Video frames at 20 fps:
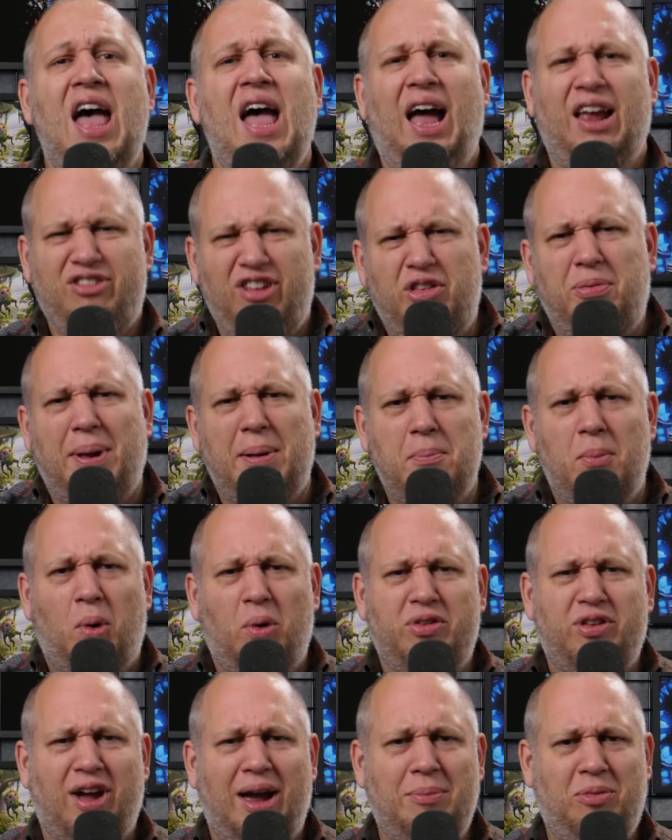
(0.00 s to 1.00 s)
Actually, spent
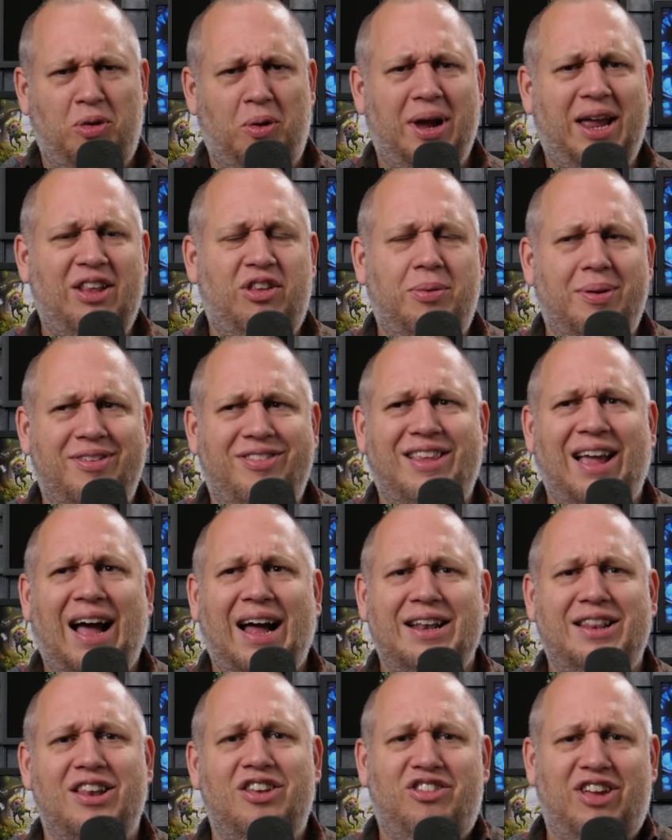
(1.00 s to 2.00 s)
more time talking to his
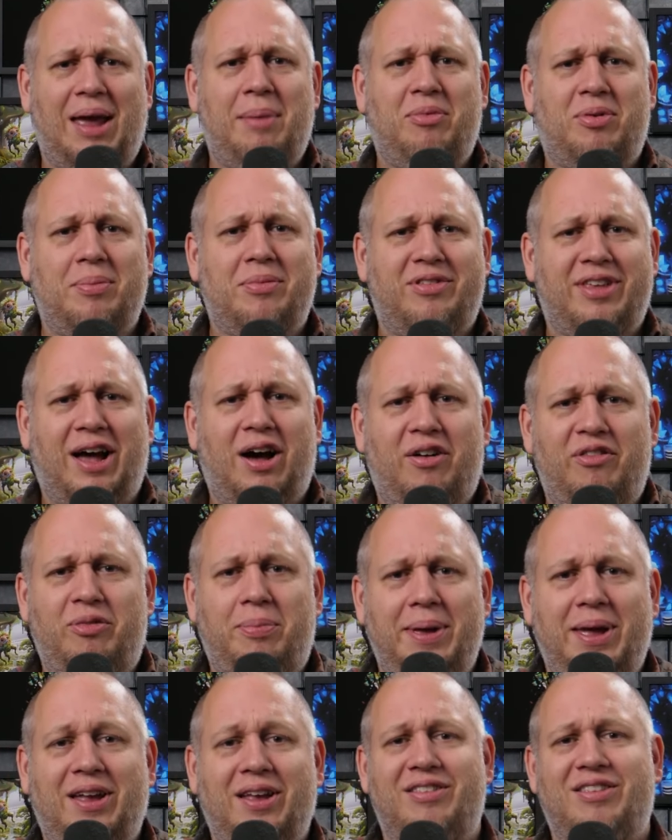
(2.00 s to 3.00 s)
dad than James himself
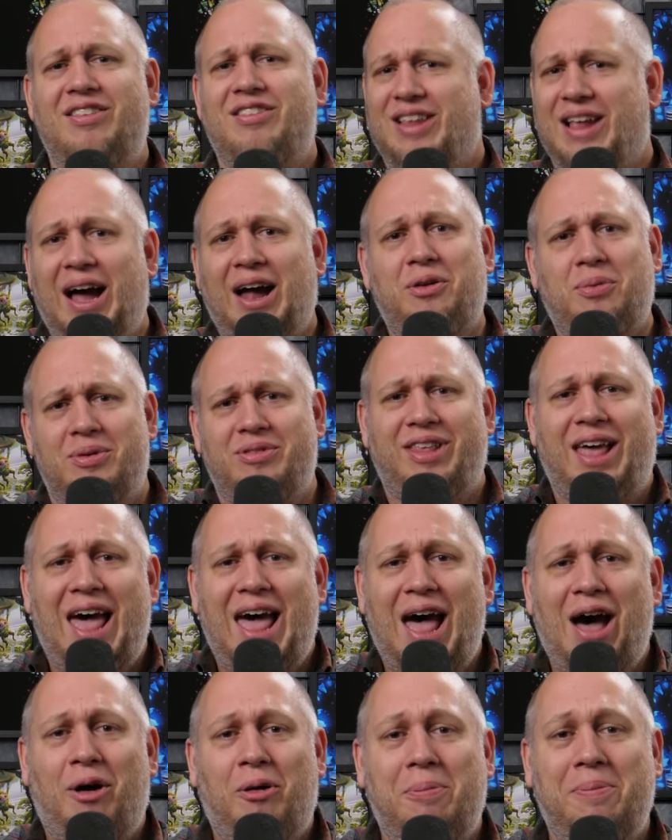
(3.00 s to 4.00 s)
because his dad was there
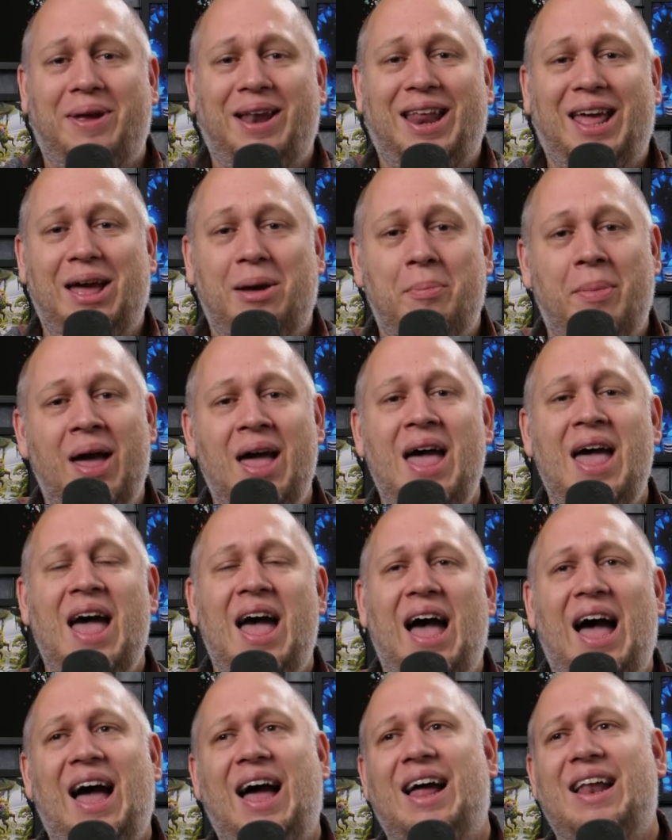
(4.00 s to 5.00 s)
helping him,
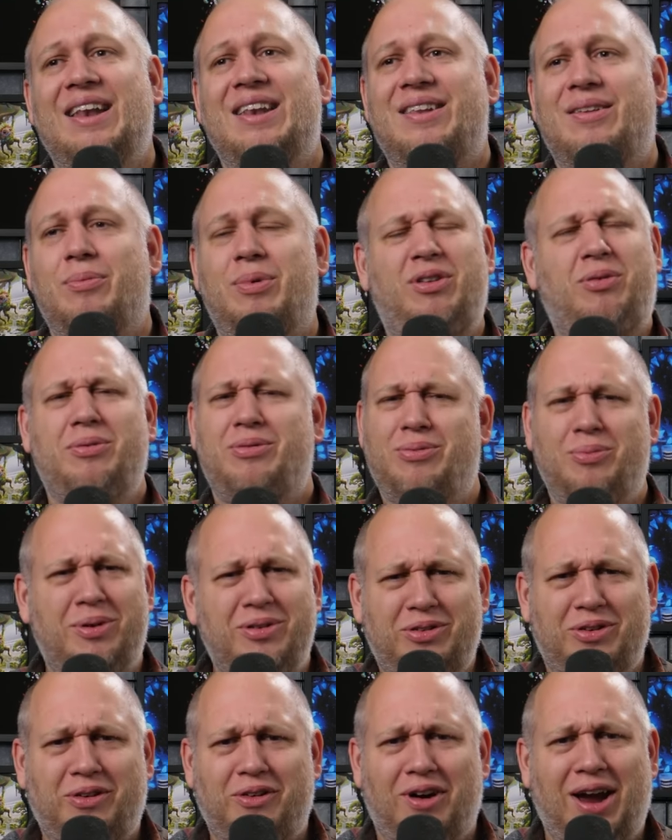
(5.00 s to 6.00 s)
and which was
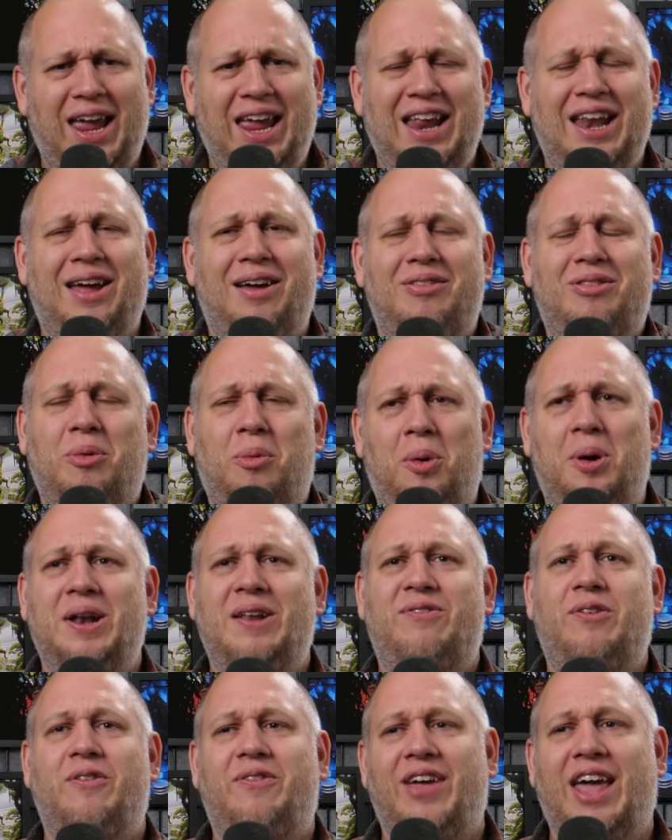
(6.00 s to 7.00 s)
was great. You know, it's a
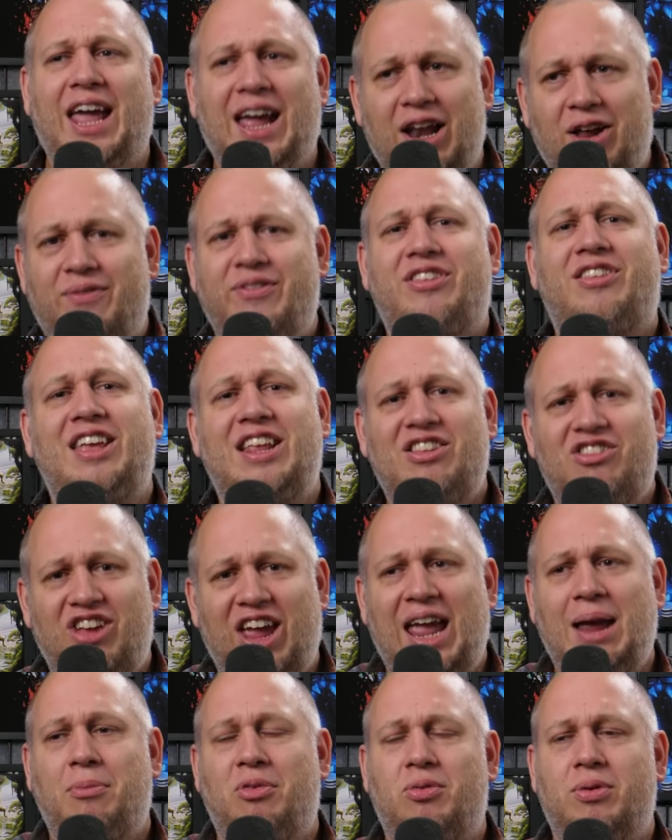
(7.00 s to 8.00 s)
wonderful thing. And obviously,
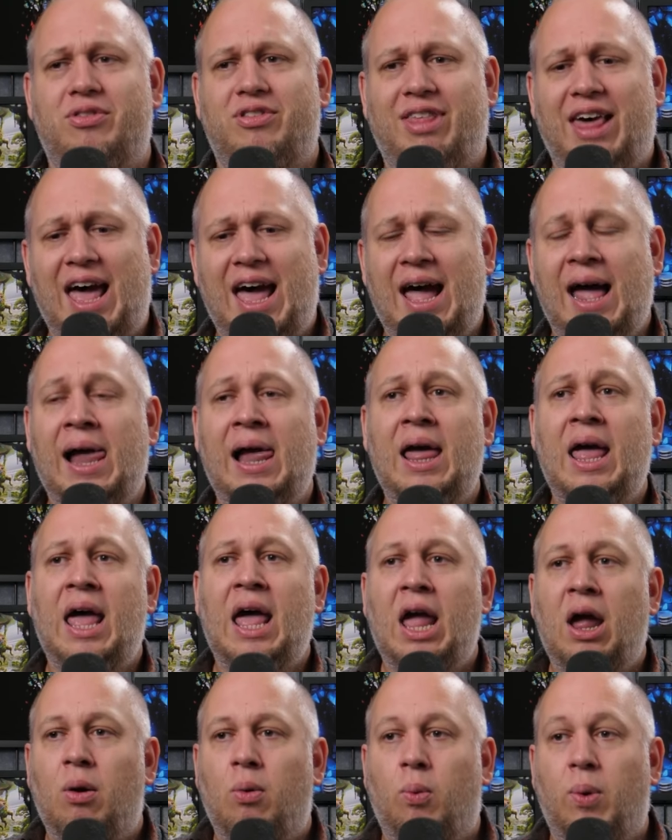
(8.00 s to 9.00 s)
James was there
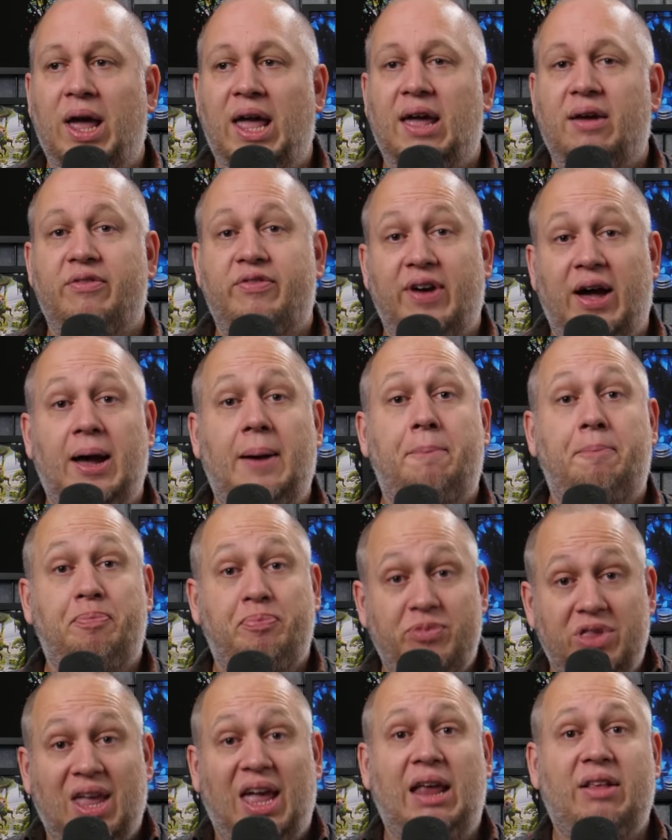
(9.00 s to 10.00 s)
with um,
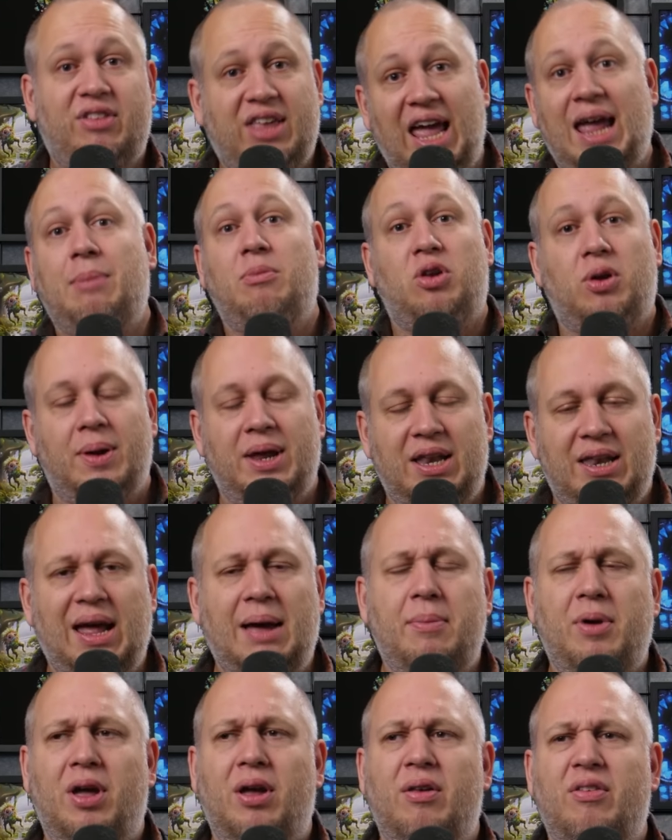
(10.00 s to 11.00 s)
his game doing
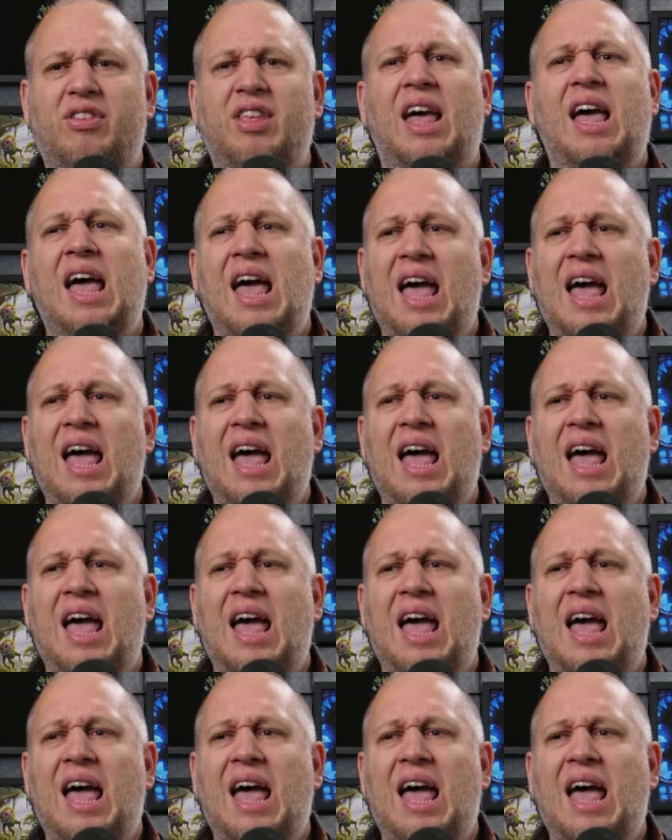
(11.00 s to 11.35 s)
demos.